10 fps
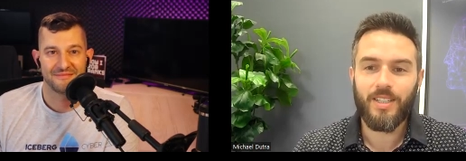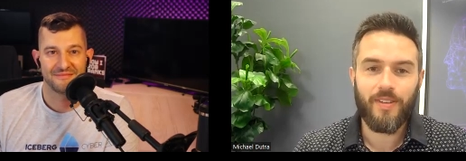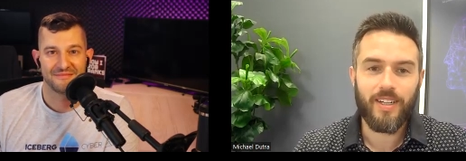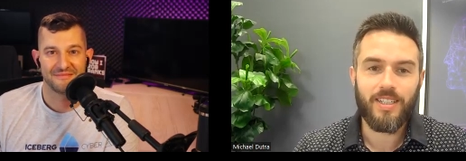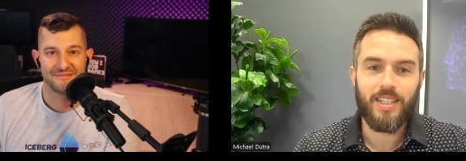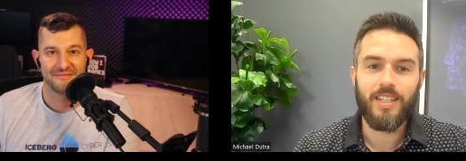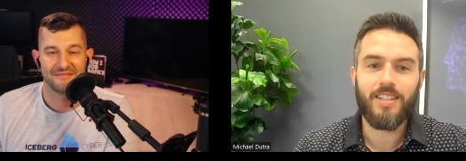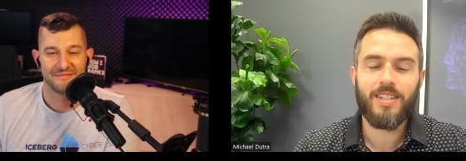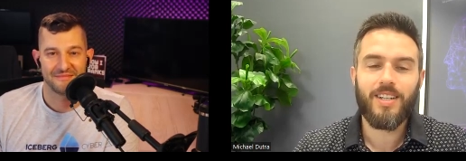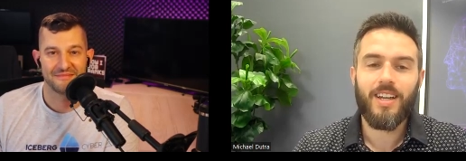Speaker 1: let's fix
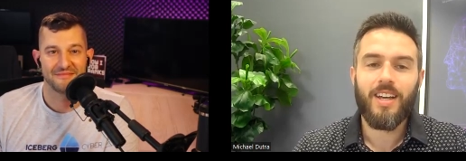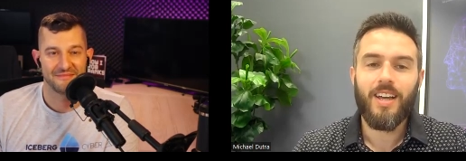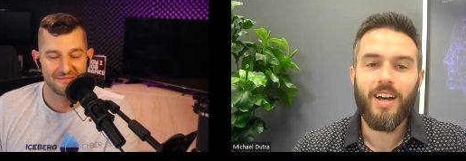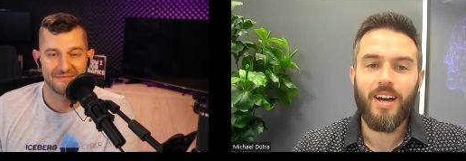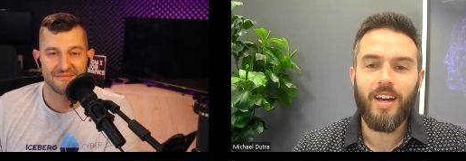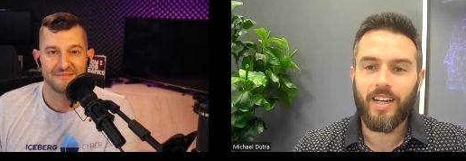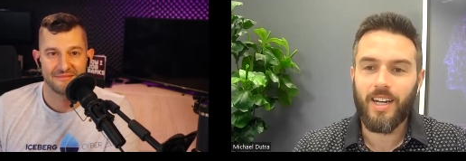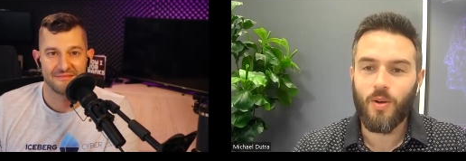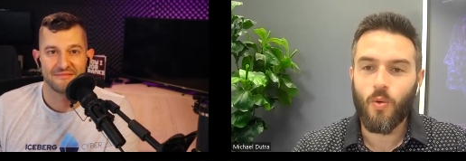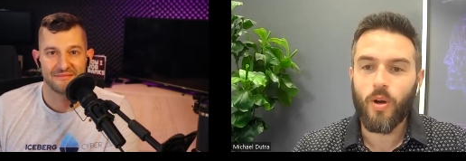these, uh, and
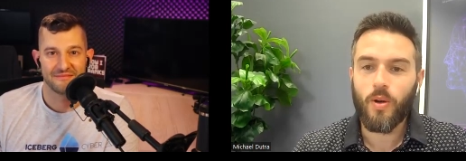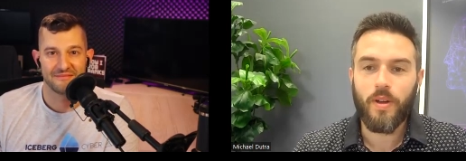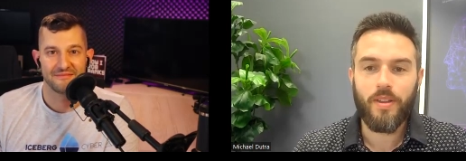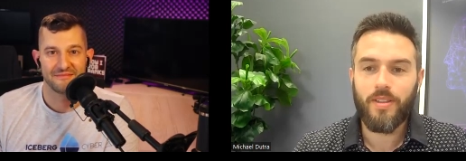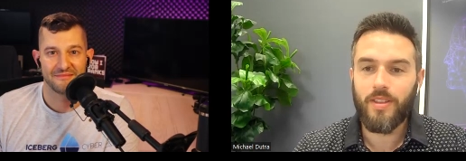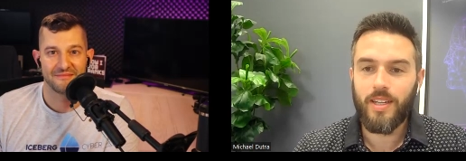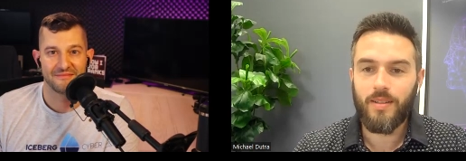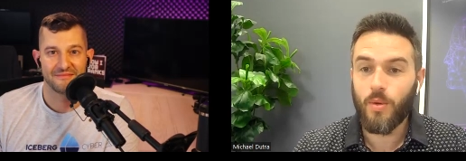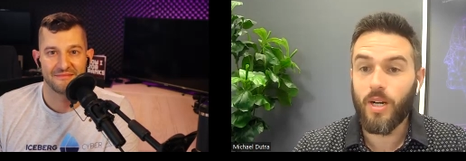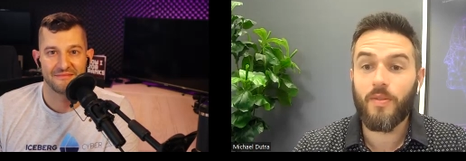kind of work with the
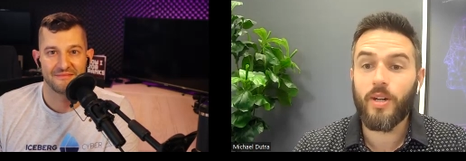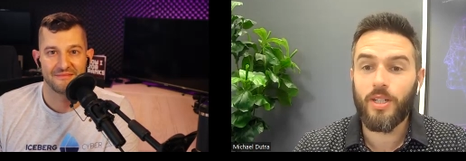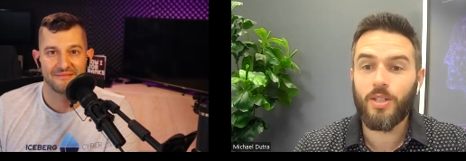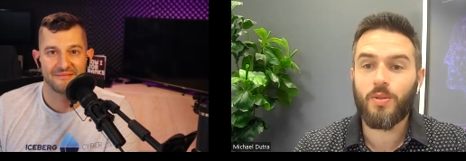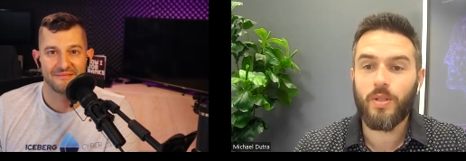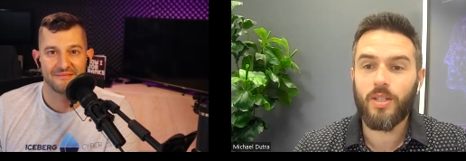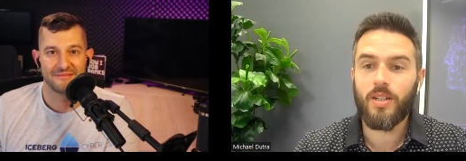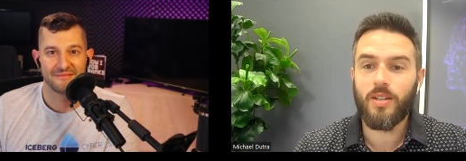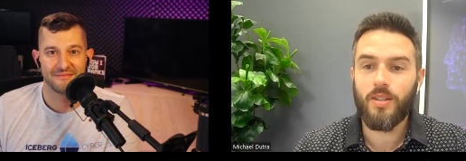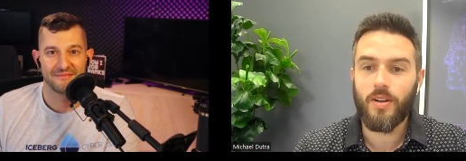whatever industry
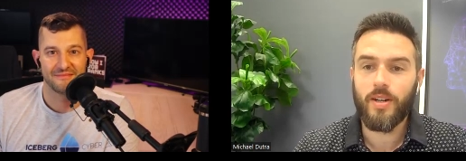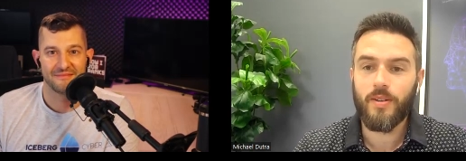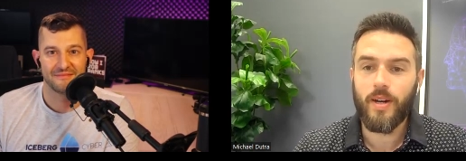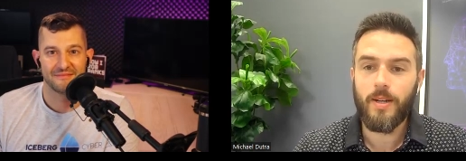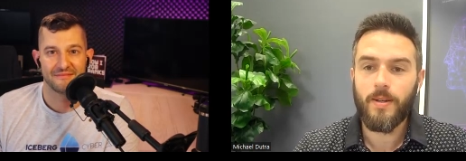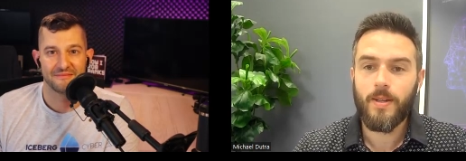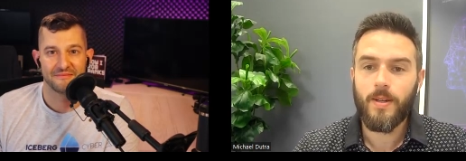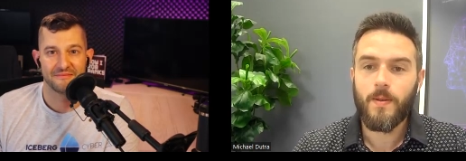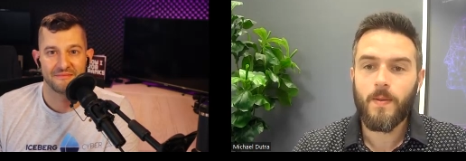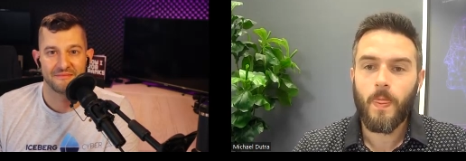they're they're in, right?
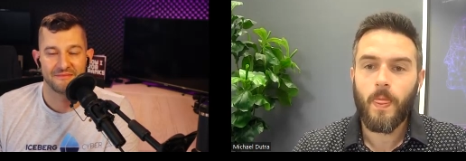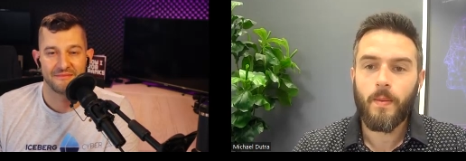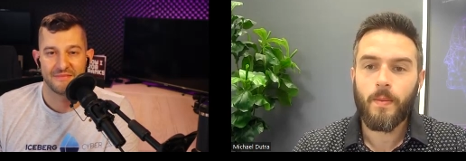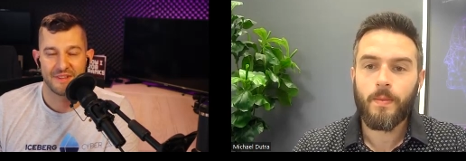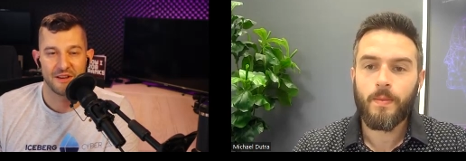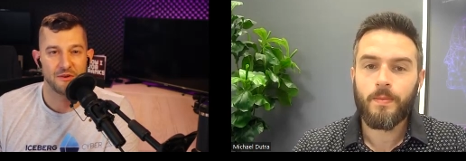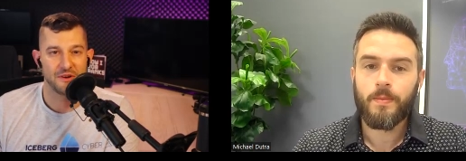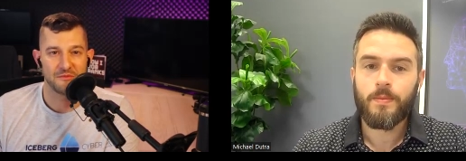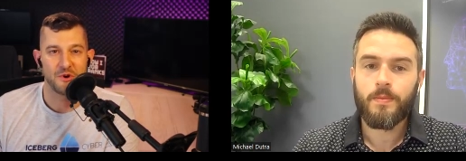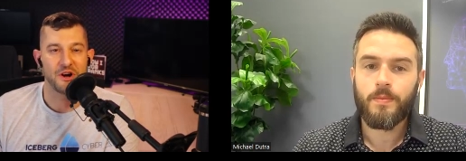
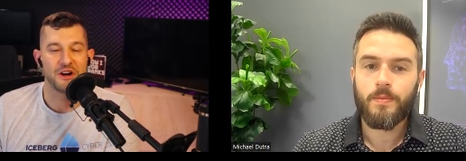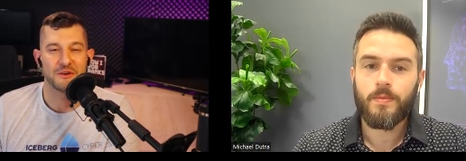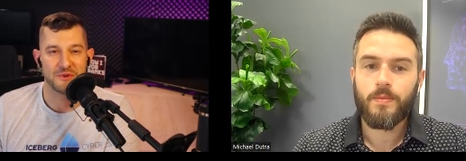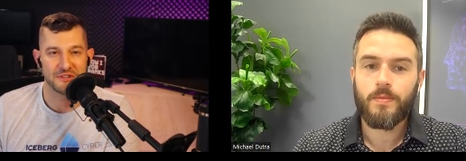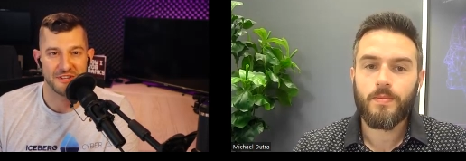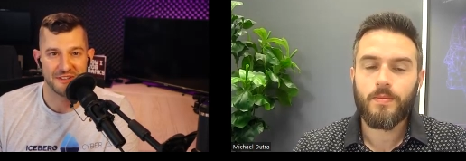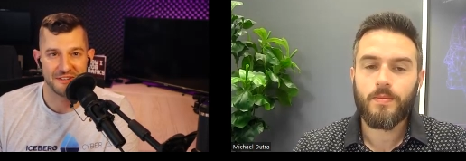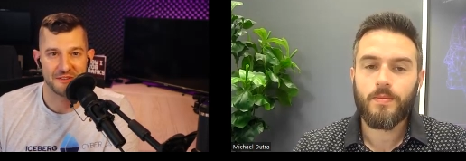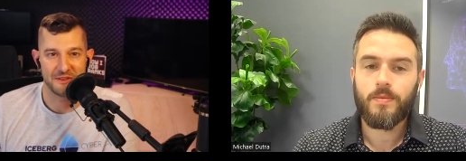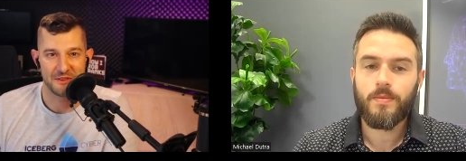
Speaker 2: hundred percent.
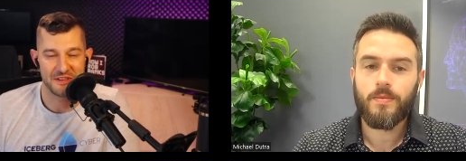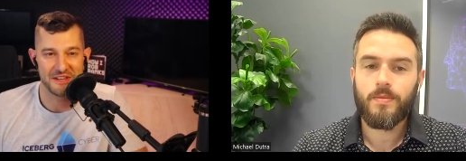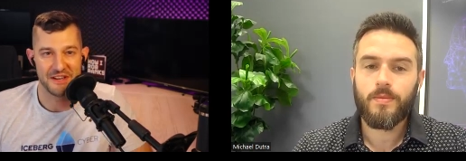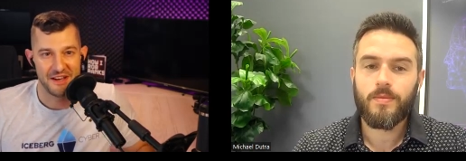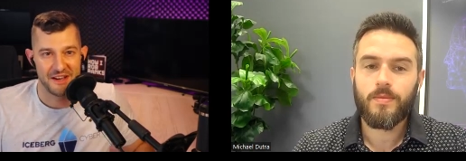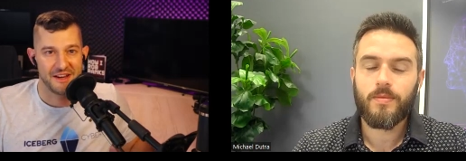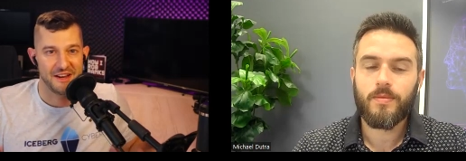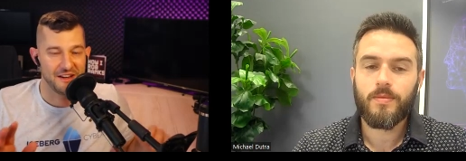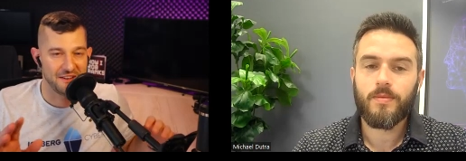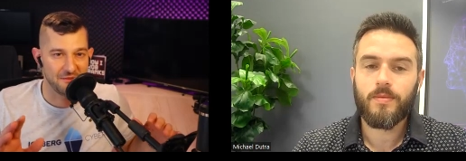The
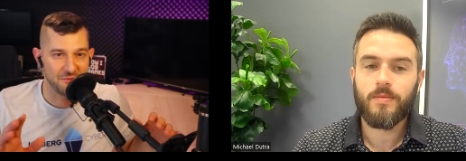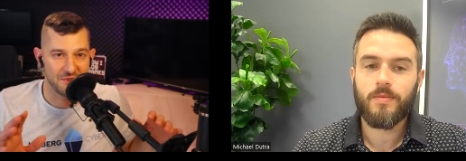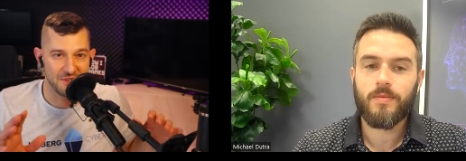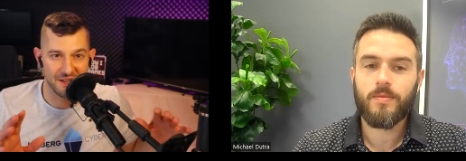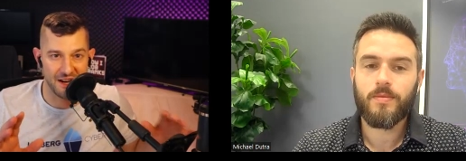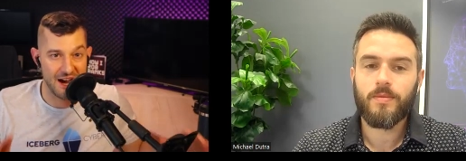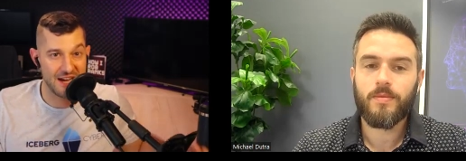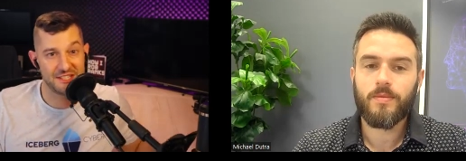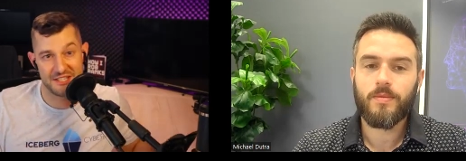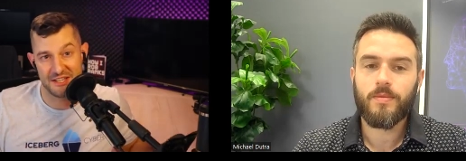the IT
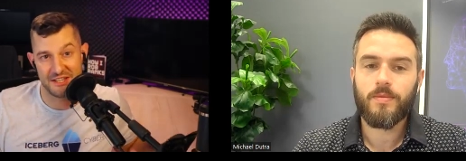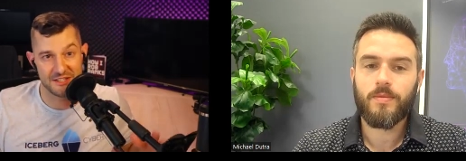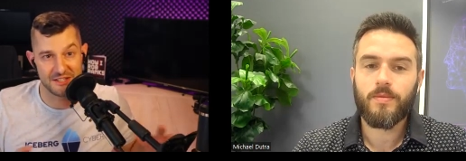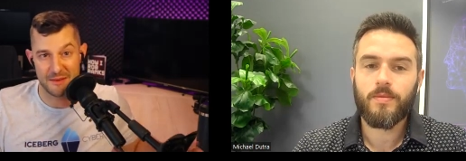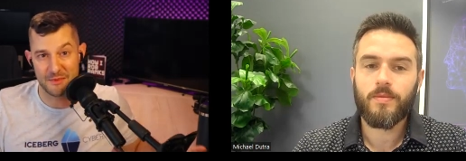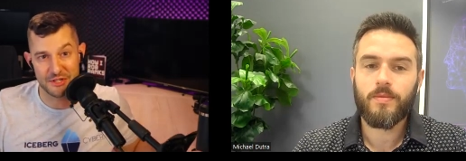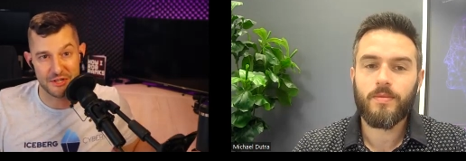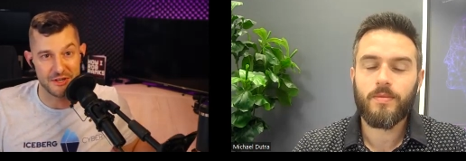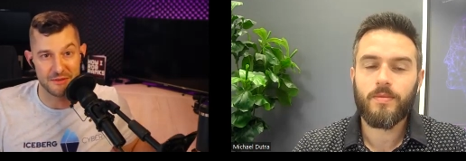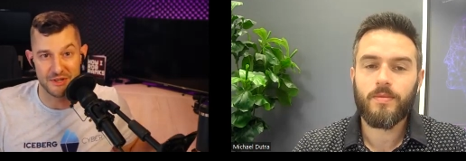cybersecurity
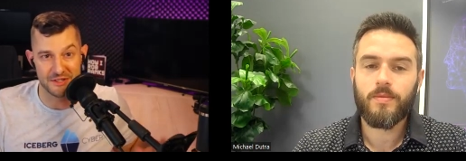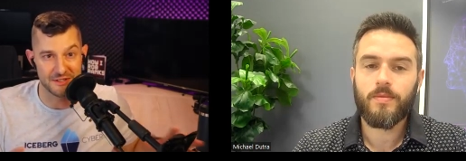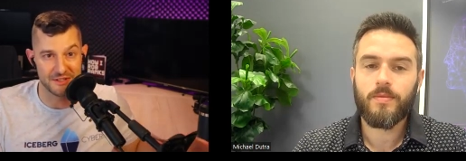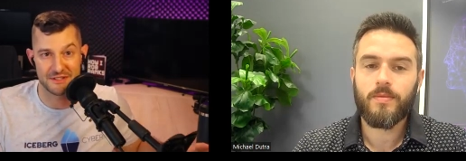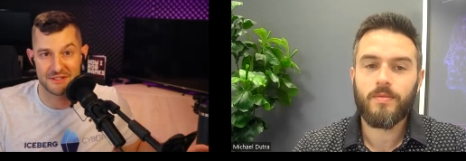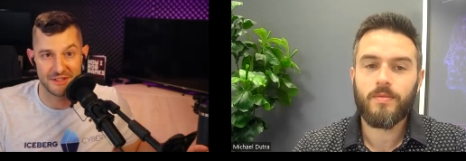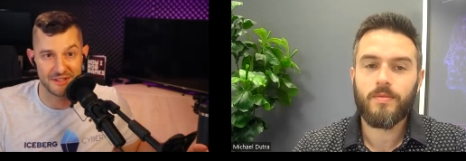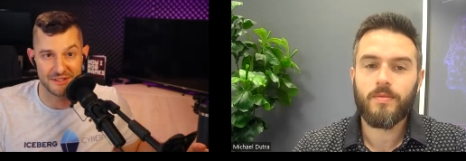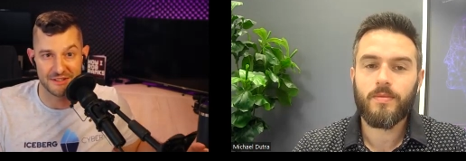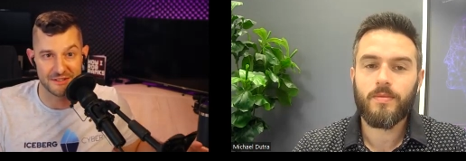business
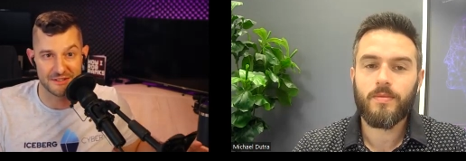is